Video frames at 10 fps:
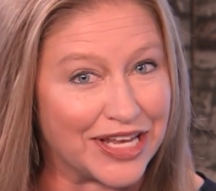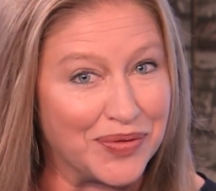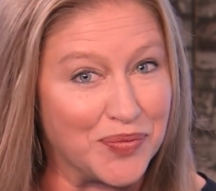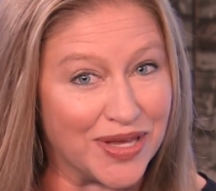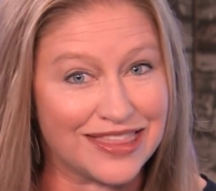
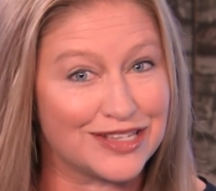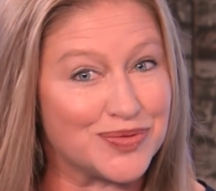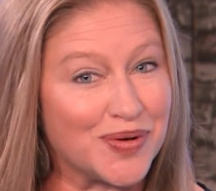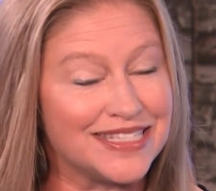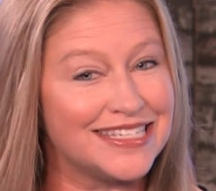And with
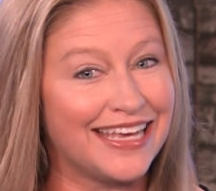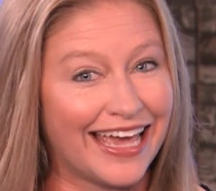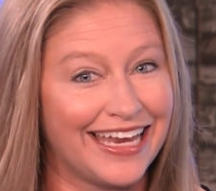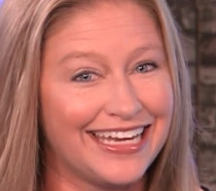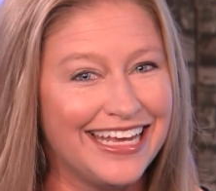us once
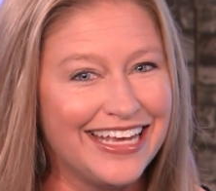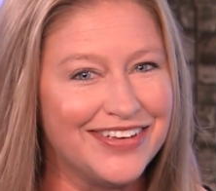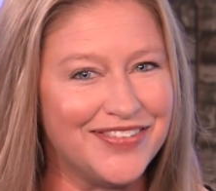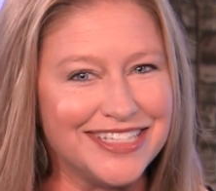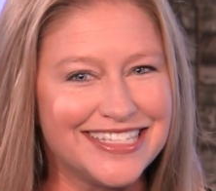again,
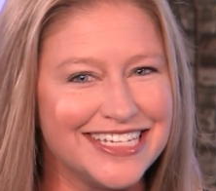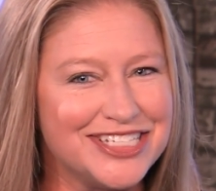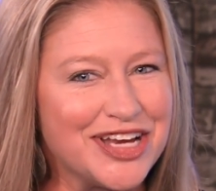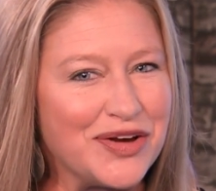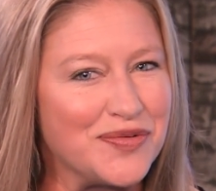Vincent J.